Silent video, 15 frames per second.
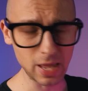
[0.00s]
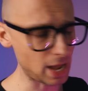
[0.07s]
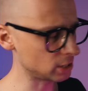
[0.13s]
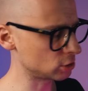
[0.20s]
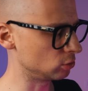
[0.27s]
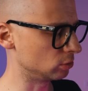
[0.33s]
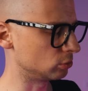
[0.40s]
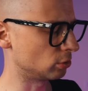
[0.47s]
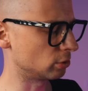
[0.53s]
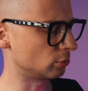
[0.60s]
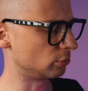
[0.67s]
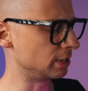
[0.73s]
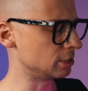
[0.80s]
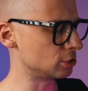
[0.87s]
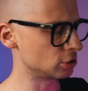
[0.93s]
the actual
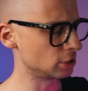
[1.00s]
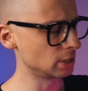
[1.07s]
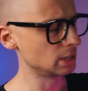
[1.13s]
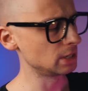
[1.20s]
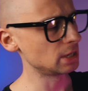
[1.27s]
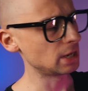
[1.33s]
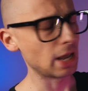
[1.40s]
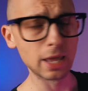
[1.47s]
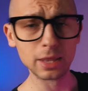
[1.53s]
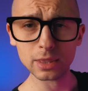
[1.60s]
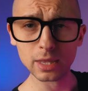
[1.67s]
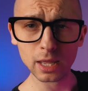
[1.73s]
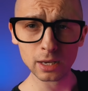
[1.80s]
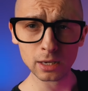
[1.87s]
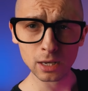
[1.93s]
torque wrench, and
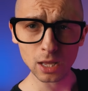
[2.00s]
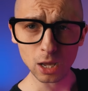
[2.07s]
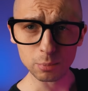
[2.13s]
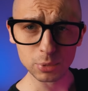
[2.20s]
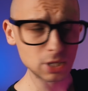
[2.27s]
then up